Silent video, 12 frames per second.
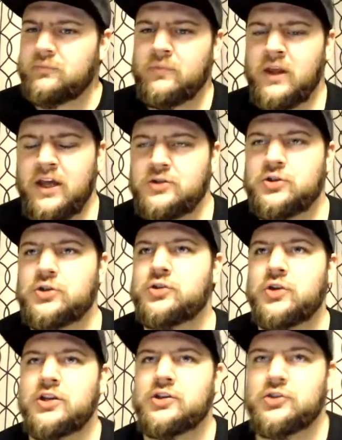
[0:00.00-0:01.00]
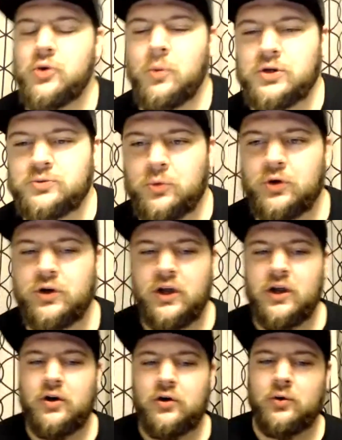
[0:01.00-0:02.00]
it's so much more
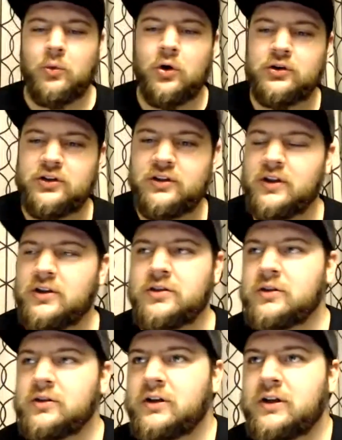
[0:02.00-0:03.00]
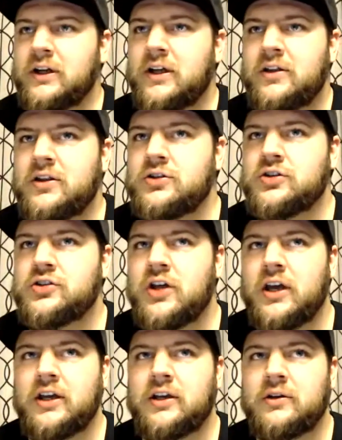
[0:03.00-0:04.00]
rewarding than just
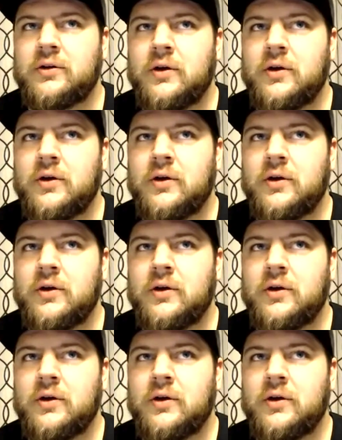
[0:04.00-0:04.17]
like